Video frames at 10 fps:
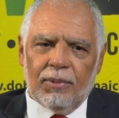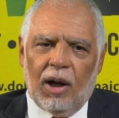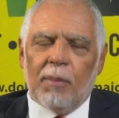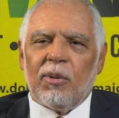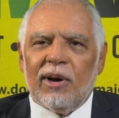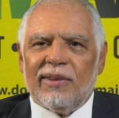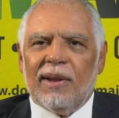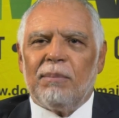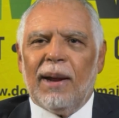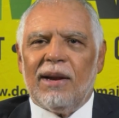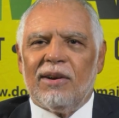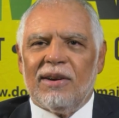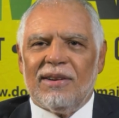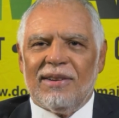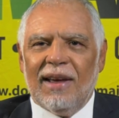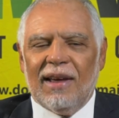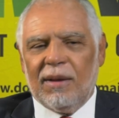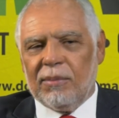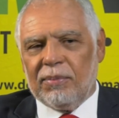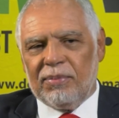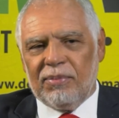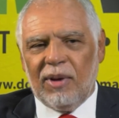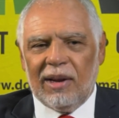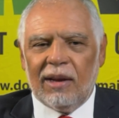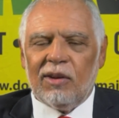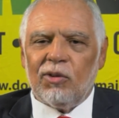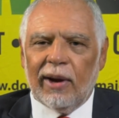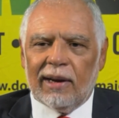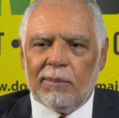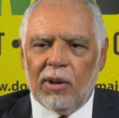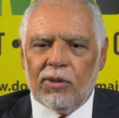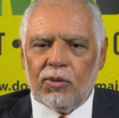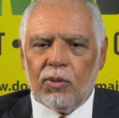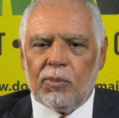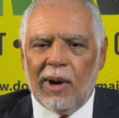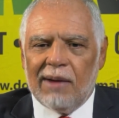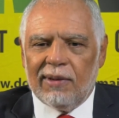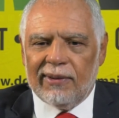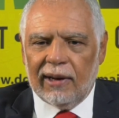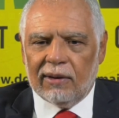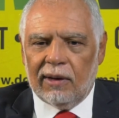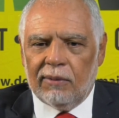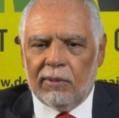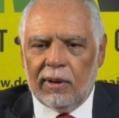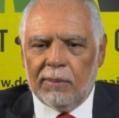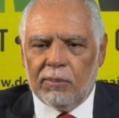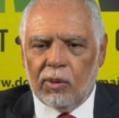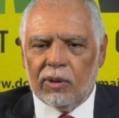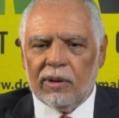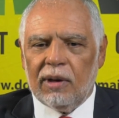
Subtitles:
operates and manages, well, not directly, but through private sector input,